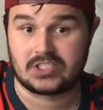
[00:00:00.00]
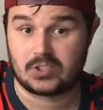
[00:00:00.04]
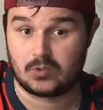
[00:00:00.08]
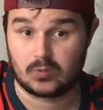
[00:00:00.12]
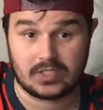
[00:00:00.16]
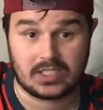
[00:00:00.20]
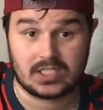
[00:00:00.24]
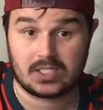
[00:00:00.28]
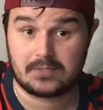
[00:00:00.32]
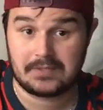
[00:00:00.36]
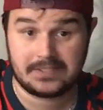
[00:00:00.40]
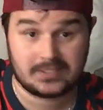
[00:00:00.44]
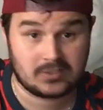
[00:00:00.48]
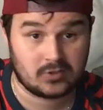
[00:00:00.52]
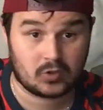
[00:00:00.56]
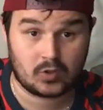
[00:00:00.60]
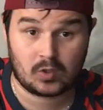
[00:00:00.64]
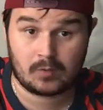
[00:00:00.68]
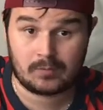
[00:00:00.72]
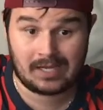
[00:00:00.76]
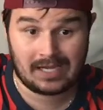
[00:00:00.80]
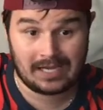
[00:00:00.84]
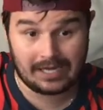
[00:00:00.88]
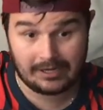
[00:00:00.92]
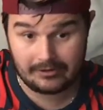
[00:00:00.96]
So we're going to be
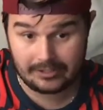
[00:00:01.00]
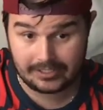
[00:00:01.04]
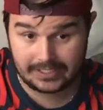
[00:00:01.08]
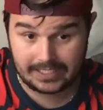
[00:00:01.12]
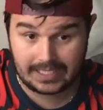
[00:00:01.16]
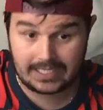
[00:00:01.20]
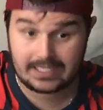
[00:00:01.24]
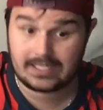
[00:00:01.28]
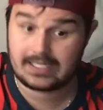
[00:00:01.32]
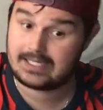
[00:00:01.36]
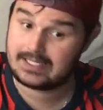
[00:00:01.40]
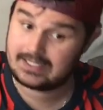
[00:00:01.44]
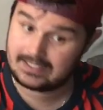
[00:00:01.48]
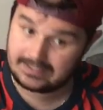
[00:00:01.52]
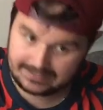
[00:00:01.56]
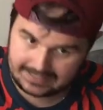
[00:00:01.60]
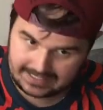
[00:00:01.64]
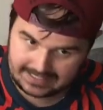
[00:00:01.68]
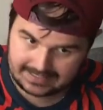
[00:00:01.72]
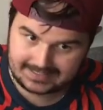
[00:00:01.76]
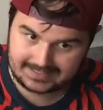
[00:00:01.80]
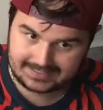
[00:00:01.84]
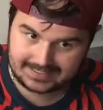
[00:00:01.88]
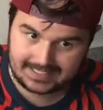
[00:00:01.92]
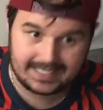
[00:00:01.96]
talking about Harry Kane
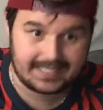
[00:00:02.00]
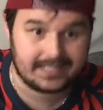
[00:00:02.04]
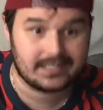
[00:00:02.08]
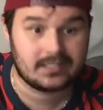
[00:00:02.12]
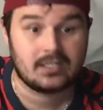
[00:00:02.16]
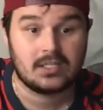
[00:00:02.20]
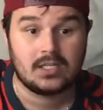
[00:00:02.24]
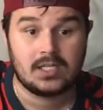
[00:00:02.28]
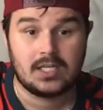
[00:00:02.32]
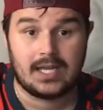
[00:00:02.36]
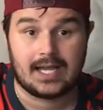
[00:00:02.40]
yet again.